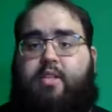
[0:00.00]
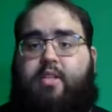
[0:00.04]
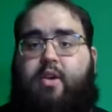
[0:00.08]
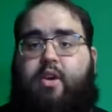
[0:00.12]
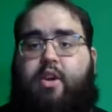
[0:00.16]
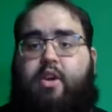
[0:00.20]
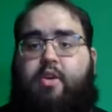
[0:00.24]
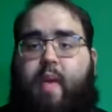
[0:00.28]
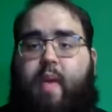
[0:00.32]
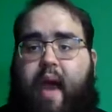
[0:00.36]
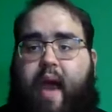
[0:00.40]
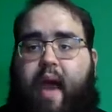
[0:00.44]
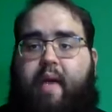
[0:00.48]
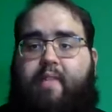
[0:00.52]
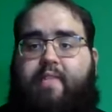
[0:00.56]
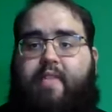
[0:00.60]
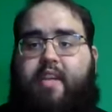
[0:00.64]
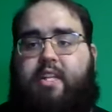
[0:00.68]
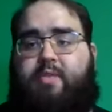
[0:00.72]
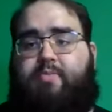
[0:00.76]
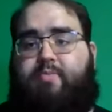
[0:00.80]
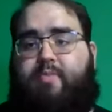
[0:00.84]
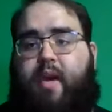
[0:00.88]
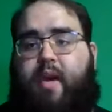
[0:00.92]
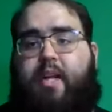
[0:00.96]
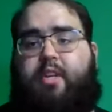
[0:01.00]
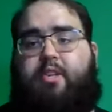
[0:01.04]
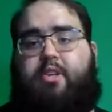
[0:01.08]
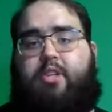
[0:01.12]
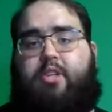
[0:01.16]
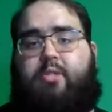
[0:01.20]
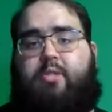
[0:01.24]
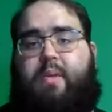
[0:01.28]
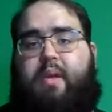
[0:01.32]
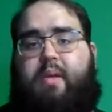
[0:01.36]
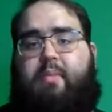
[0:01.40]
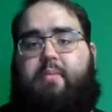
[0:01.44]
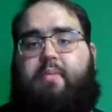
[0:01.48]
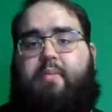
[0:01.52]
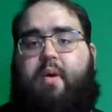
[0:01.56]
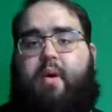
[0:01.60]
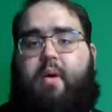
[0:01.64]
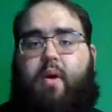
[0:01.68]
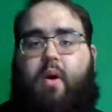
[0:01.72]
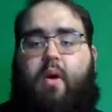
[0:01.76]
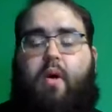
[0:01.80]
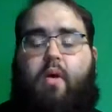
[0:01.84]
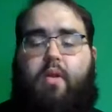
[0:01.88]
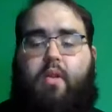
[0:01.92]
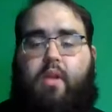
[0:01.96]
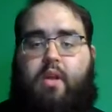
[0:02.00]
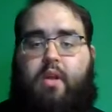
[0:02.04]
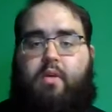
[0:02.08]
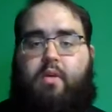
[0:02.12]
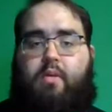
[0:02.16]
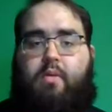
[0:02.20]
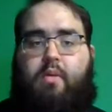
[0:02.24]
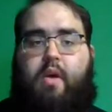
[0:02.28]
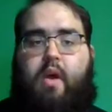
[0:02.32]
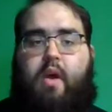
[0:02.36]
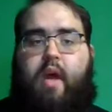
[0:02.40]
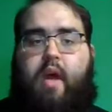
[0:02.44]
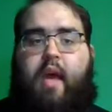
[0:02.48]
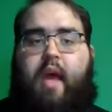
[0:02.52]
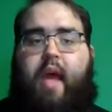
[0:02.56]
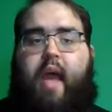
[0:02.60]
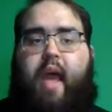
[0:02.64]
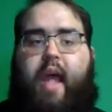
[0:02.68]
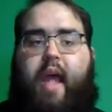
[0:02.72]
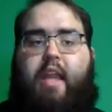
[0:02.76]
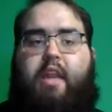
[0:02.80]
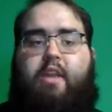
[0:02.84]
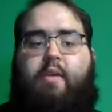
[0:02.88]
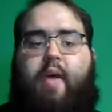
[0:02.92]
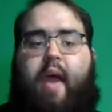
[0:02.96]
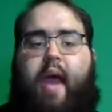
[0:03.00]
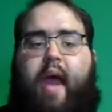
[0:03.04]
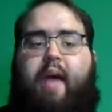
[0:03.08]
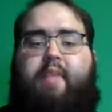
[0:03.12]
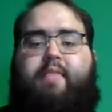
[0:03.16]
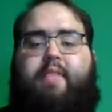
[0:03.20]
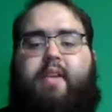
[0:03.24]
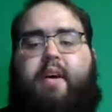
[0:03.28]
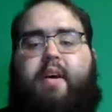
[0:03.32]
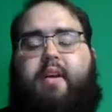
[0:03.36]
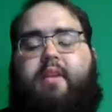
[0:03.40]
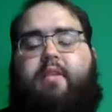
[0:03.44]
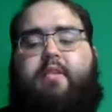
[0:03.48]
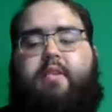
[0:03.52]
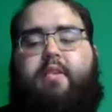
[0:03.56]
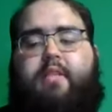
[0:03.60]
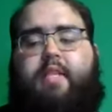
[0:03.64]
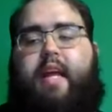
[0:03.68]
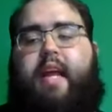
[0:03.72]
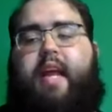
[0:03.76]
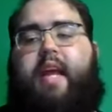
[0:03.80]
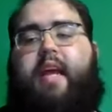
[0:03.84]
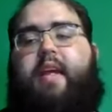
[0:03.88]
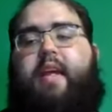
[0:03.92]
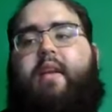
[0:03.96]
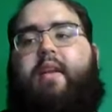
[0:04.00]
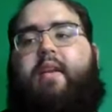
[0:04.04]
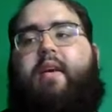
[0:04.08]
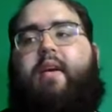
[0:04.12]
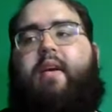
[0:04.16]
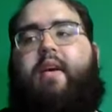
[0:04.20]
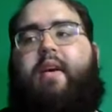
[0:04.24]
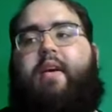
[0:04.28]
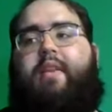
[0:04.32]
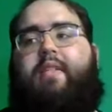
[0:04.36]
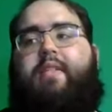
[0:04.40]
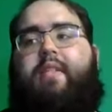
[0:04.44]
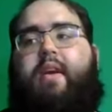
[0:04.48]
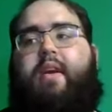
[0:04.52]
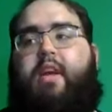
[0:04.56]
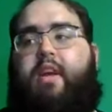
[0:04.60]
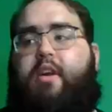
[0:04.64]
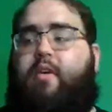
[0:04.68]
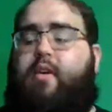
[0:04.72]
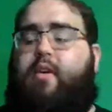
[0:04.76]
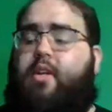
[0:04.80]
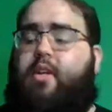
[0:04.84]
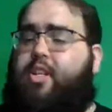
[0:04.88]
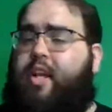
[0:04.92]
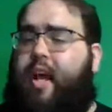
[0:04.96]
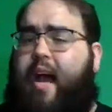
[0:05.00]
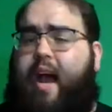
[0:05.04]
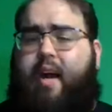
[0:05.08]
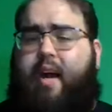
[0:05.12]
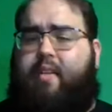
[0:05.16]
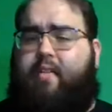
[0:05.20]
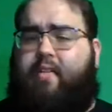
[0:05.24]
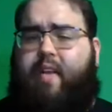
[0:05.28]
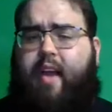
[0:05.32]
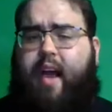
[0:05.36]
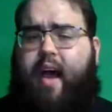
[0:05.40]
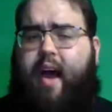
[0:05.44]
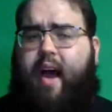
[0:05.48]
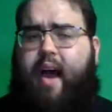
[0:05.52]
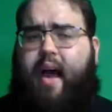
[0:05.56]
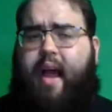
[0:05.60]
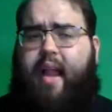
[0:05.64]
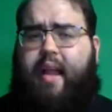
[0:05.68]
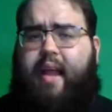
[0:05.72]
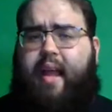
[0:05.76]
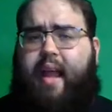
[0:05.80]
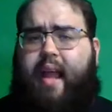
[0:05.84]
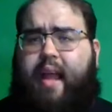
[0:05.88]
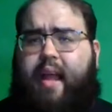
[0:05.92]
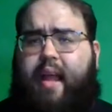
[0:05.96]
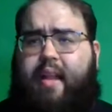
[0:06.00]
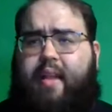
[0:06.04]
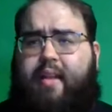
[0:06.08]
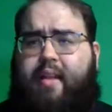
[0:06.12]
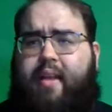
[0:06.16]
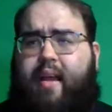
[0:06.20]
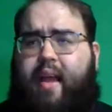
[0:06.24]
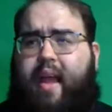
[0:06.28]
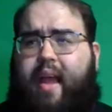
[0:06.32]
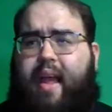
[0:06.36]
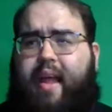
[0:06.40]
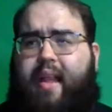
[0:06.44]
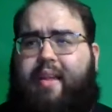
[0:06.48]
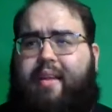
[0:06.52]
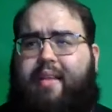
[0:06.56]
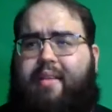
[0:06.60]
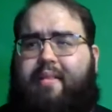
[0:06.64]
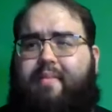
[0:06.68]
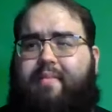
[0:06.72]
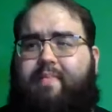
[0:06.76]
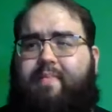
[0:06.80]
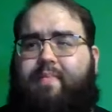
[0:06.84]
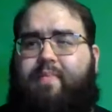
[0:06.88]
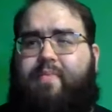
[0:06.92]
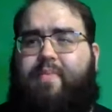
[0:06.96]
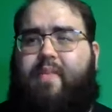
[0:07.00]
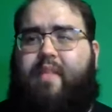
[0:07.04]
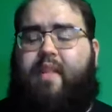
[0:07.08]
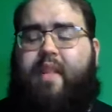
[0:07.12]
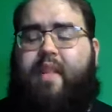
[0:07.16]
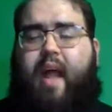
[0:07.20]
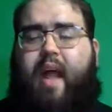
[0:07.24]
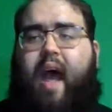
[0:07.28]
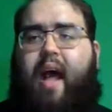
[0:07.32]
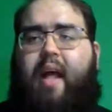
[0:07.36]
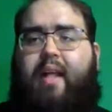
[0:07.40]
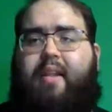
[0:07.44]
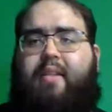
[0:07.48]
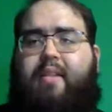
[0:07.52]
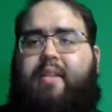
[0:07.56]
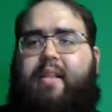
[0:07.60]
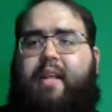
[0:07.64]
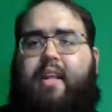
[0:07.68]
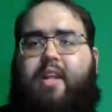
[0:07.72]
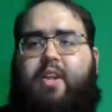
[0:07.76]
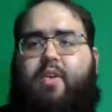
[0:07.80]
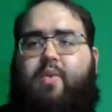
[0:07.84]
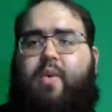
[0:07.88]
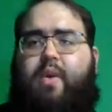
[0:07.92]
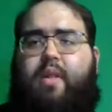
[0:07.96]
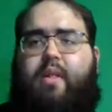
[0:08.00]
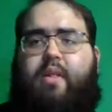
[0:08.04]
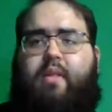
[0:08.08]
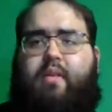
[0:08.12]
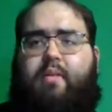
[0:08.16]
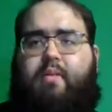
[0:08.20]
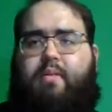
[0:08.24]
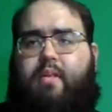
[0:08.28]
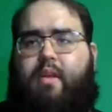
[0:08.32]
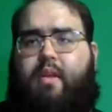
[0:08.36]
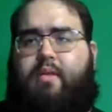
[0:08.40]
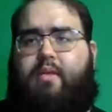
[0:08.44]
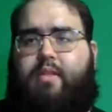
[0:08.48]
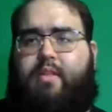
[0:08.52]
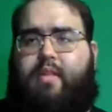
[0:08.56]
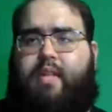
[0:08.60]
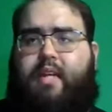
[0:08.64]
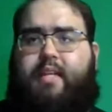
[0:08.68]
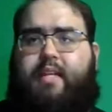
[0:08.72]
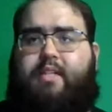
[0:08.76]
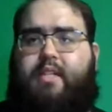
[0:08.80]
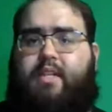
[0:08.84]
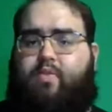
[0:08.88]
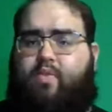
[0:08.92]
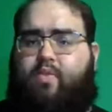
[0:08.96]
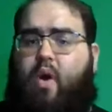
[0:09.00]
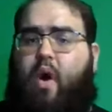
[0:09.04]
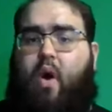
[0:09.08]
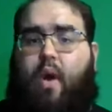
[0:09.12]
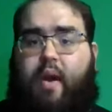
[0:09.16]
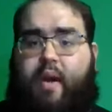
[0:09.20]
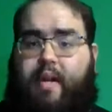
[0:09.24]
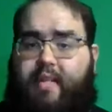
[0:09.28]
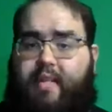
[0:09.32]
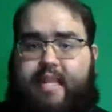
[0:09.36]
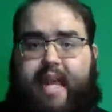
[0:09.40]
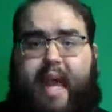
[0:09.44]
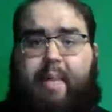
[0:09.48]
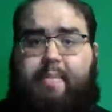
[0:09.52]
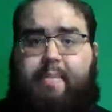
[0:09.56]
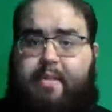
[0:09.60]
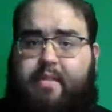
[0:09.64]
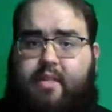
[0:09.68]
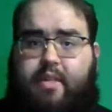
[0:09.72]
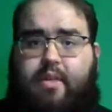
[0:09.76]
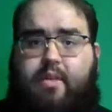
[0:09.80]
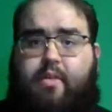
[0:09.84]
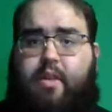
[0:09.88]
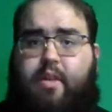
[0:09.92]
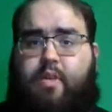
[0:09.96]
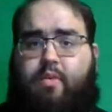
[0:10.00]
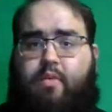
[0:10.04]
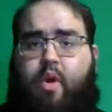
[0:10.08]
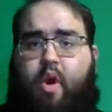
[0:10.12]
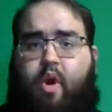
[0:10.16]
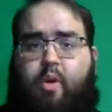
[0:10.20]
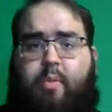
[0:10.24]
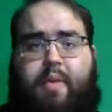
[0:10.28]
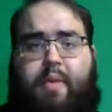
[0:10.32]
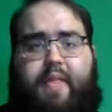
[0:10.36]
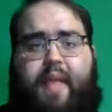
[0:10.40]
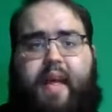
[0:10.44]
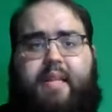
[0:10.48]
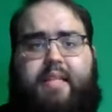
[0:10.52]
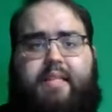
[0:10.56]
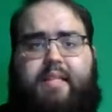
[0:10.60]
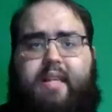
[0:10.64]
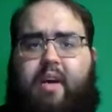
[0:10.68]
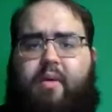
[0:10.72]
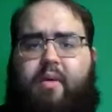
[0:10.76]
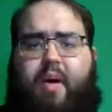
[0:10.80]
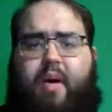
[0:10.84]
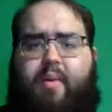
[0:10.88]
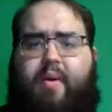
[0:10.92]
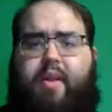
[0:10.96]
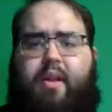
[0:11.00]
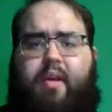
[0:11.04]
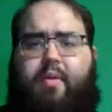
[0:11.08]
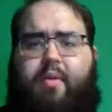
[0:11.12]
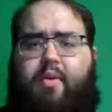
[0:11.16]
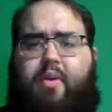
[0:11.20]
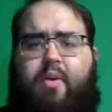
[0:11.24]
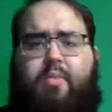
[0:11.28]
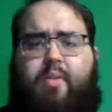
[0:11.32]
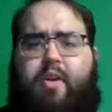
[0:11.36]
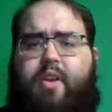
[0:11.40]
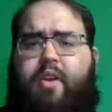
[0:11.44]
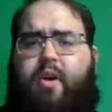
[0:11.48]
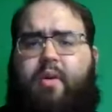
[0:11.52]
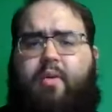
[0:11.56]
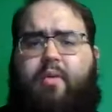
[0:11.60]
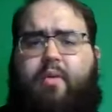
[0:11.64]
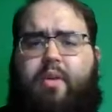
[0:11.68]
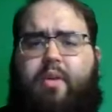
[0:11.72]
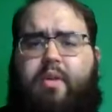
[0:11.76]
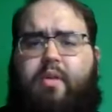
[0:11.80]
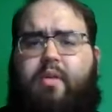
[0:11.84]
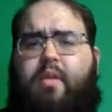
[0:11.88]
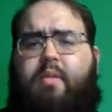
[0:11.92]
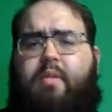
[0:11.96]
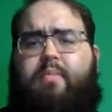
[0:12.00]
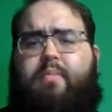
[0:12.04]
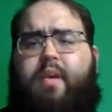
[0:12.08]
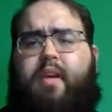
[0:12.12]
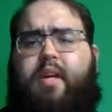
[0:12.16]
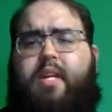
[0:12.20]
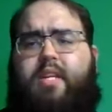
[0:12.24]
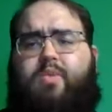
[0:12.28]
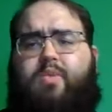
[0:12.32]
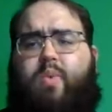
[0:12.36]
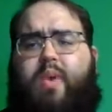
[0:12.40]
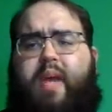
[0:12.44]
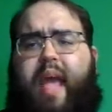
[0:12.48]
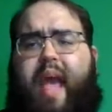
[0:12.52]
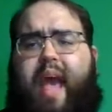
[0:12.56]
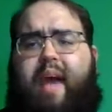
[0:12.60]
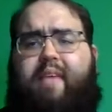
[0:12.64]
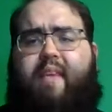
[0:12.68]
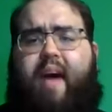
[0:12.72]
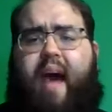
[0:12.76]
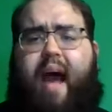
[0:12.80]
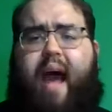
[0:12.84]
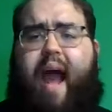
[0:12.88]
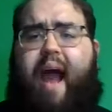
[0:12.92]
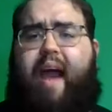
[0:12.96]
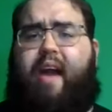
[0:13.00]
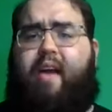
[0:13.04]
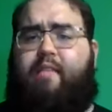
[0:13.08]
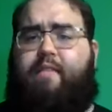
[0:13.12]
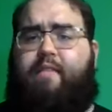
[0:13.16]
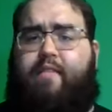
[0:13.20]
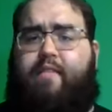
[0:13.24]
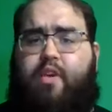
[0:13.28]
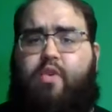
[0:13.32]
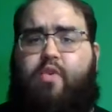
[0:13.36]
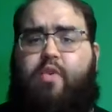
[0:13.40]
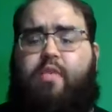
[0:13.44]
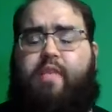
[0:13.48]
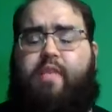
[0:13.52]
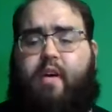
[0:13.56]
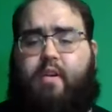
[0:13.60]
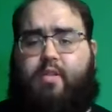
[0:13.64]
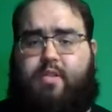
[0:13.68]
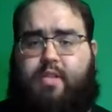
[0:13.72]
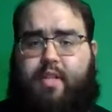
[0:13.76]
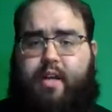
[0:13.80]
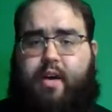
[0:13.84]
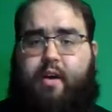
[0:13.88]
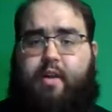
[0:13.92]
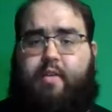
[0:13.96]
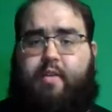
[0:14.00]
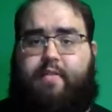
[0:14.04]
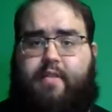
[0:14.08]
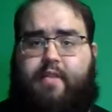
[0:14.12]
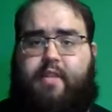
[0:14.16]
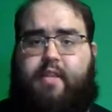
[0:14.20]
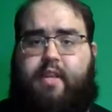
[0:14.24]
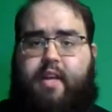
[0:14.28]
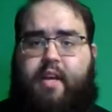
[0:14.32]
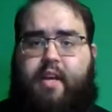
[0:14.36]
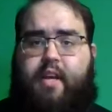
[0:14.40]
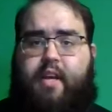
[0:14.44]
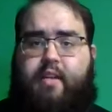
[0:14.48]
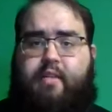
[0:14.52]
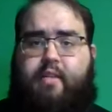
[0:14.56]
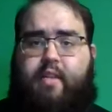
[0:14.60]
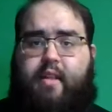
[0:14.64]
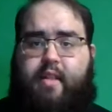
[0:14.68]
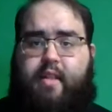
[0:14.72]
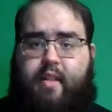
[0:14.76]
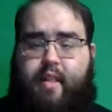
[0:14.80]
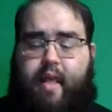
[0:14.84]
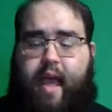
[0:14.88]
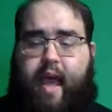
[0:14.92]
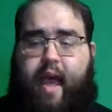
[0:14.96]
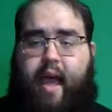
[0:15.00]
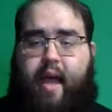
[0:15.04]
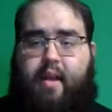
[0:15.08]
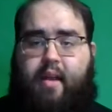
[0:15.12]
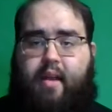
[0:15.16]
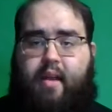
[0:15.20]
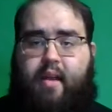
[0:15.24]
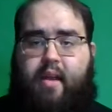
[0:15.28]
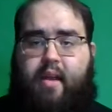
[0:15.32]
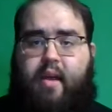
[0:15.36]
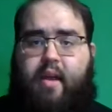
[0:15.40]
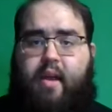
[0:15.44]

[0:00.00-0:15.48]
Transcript: So you have these pressures being put on you, and you have to understand that you're a child of God, and not that doing those things is wrong. It is absolutely wrong, but that's not why we don't do them. We don't do them because we have a higher view of ourselves than that.